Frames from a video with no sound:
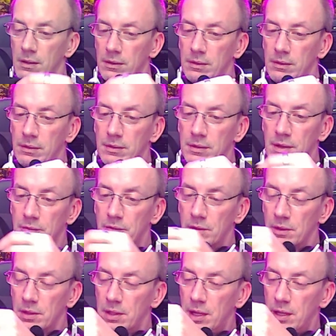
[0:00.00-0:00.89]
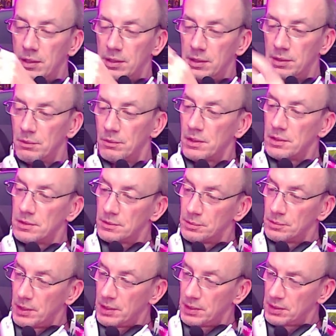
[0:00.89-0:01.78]
Never got any RAZER
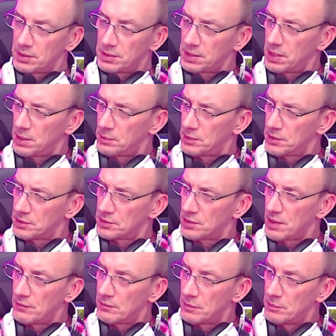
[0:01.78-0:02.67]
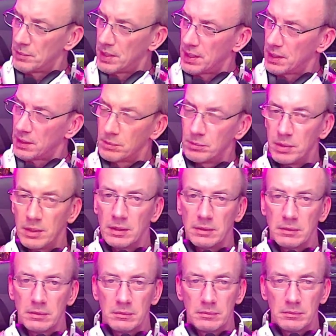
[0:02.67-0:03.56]
product that came with a travel bag, but
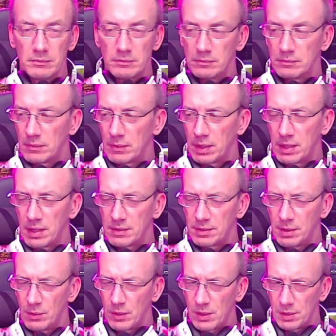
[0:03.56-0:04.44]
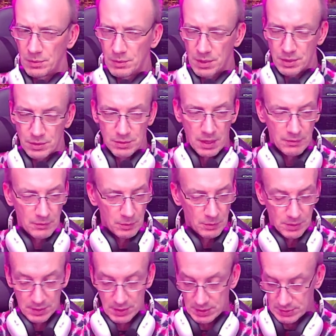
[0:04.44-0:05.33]
I can't see why I'd want to travel with
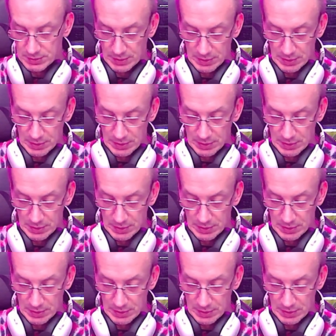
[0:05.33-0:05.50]
these.